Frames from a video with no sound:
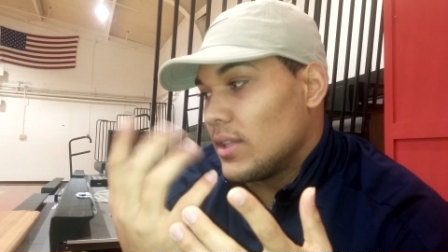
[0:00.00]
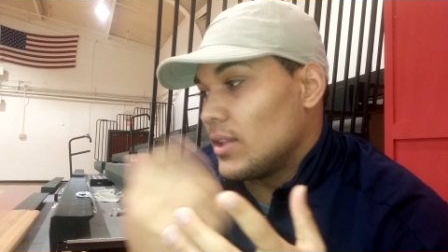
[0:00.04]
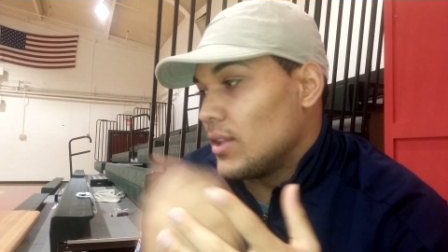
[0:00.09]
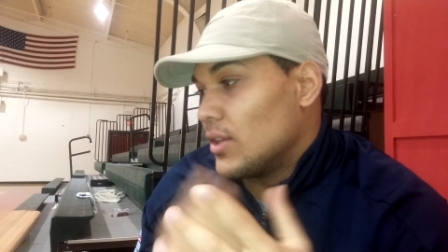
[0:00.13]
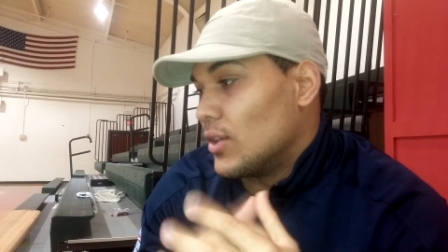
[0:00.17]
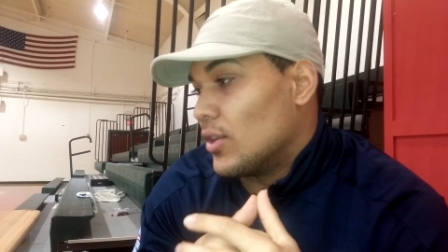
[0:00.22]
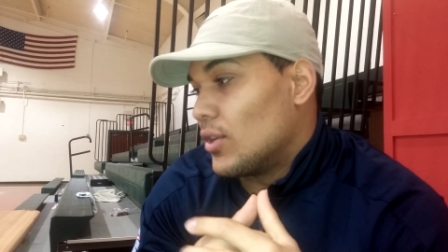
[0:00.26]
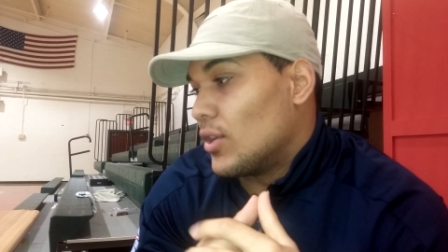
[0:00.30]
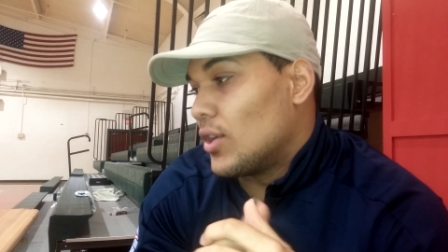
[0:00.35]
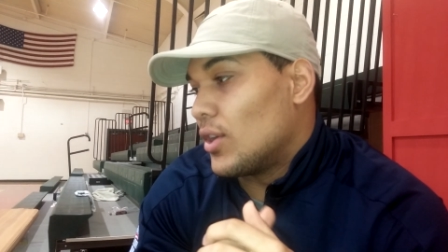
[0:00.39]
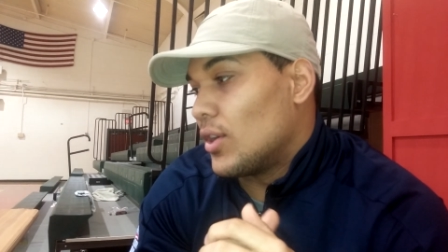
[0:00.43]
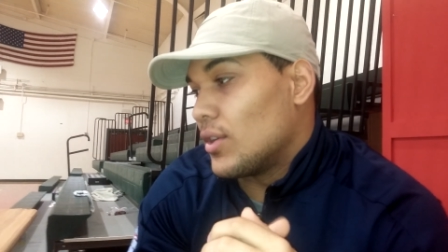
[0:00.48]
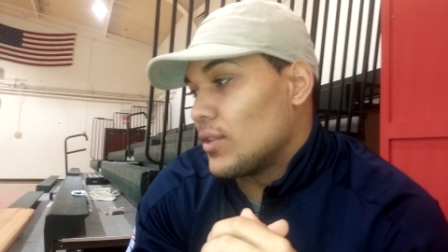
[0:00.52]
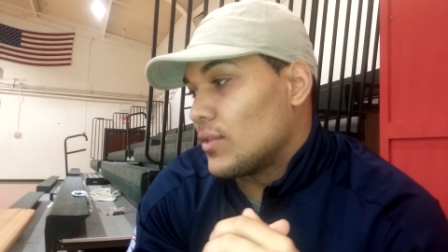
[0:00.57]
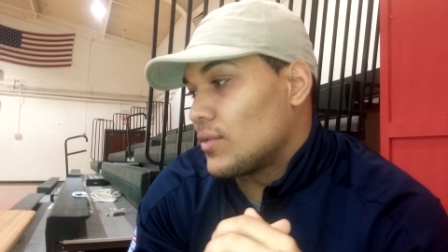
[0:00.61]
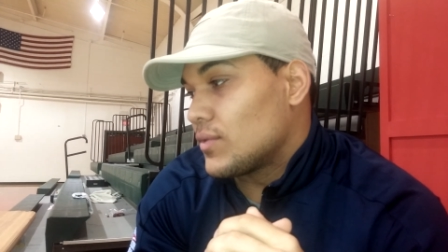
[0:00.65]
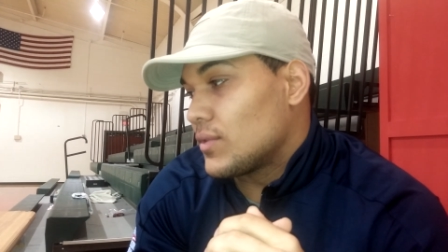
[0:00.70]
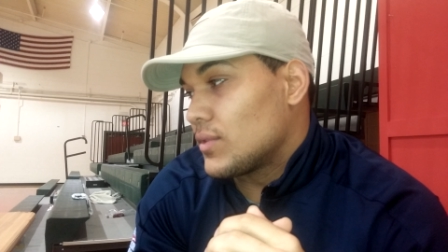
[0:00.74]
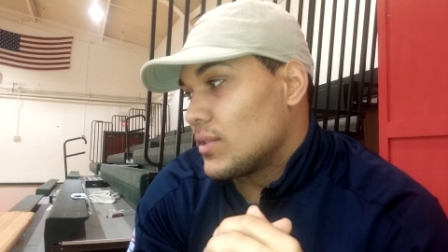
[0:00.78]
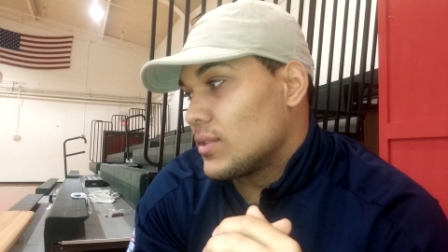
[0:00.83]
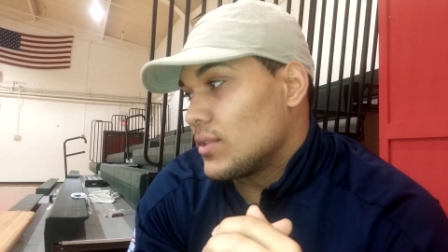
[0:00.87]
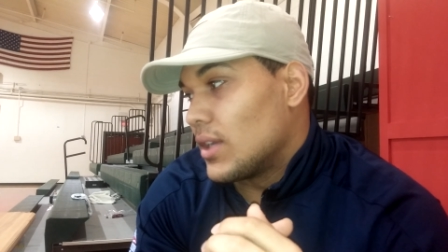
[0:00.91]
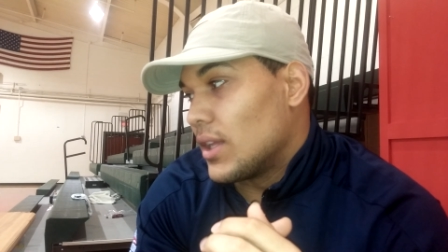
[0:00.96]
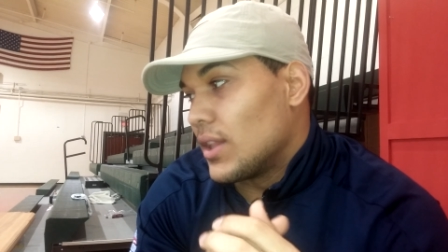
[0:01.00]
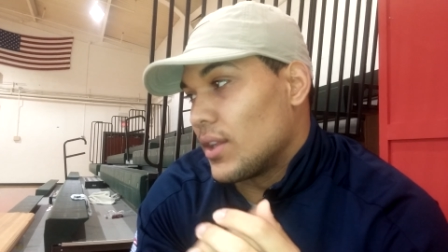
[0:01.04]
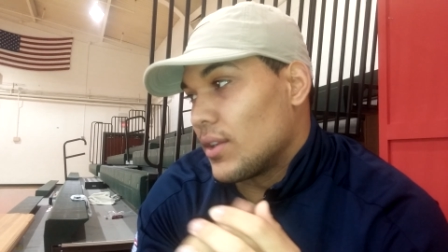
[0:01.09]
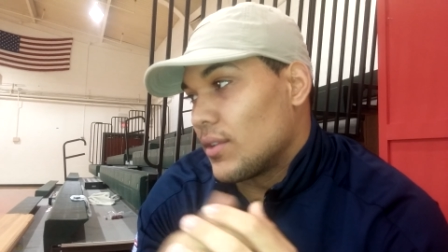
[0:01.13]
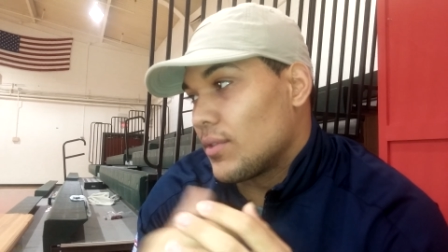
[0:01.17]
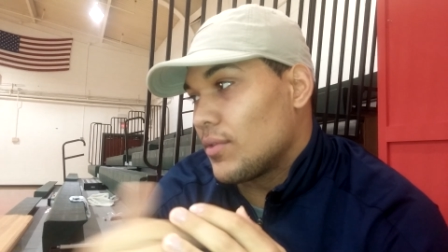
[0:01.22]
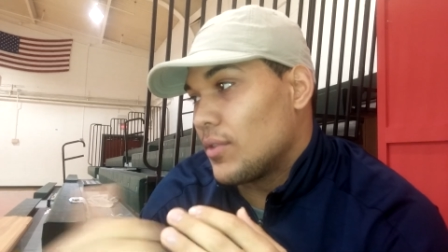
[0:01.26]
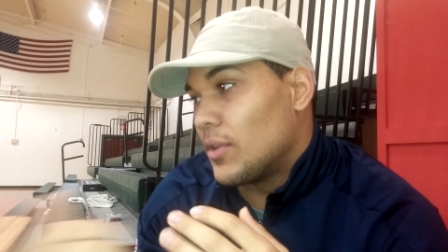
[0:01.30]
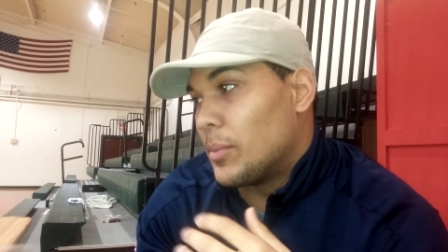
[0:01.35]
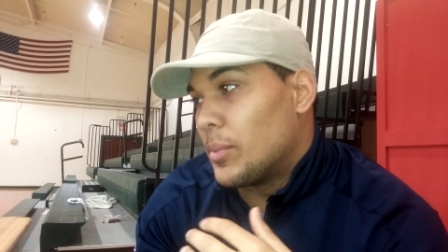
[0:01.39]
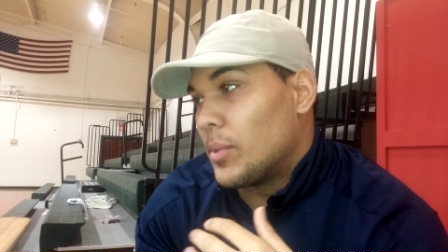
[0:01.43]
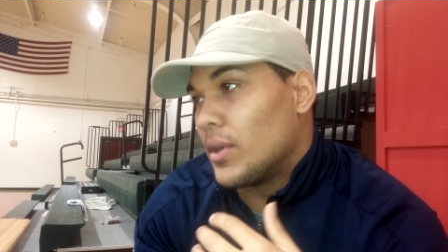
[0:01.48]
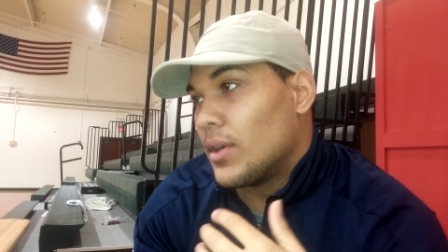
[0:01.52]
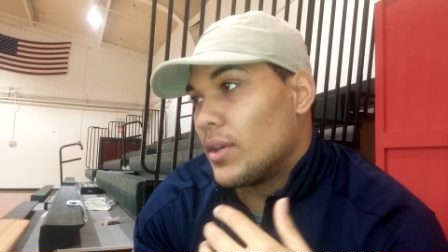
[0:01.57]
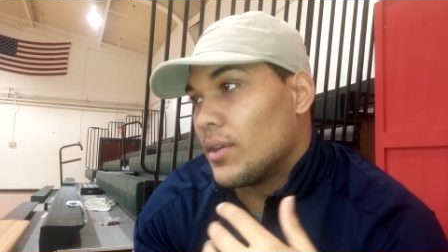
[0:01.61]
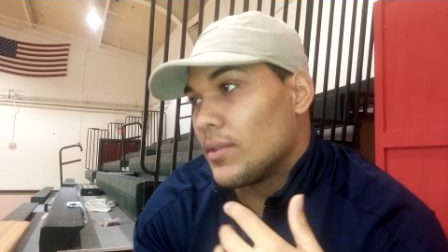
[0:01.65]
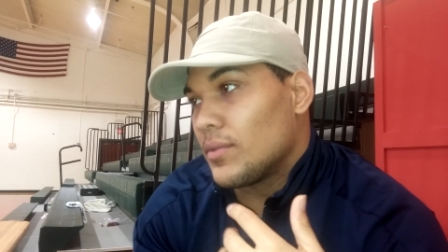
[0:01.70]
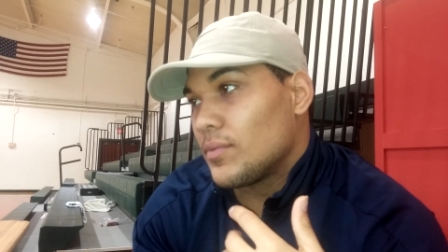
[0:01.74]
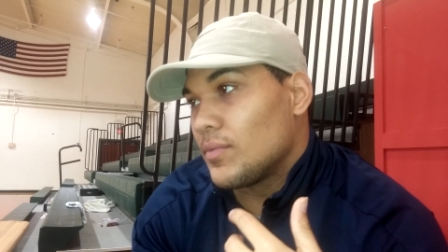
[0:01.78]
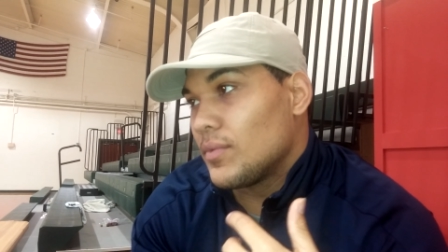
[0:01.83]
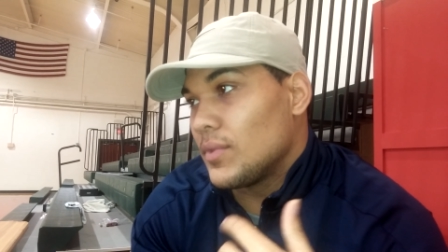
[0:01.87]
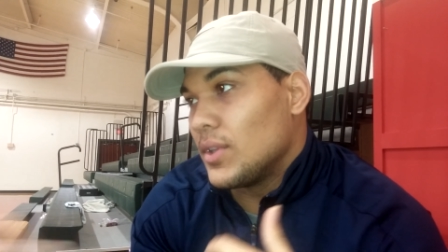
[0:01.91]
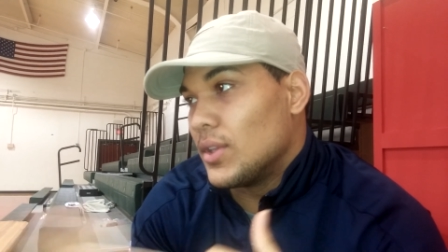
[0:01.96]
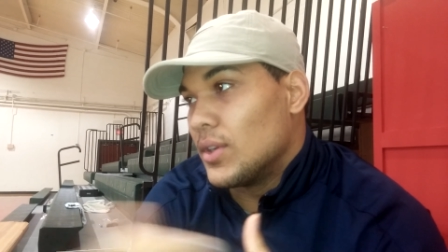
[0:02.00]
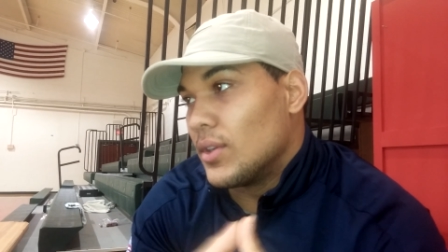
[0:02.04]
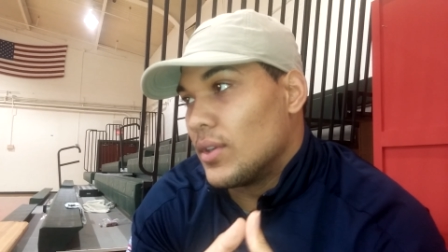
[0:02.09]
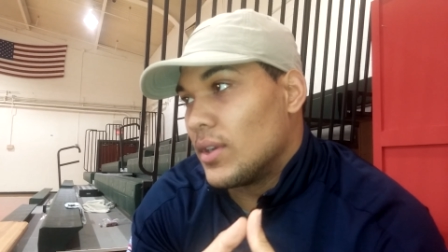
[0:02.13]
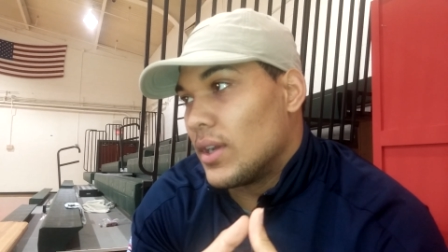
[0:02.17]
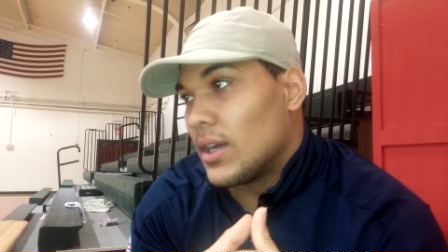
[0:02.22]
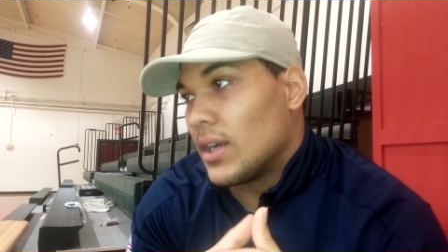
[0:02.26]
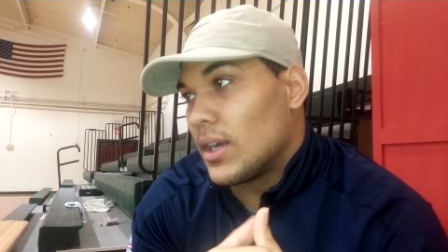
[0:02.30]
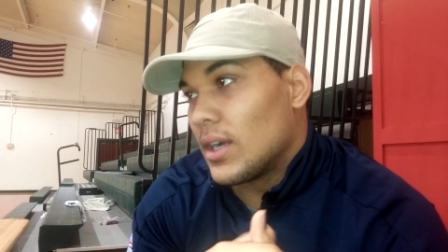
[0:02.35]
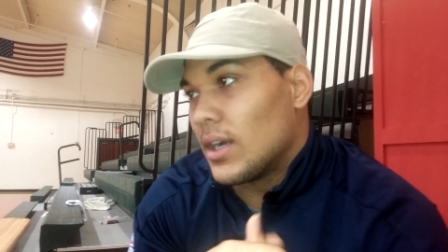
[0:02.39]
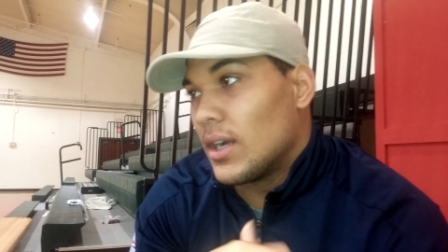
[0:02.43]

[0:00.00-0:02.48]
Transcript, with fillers: you know, all other football, you know,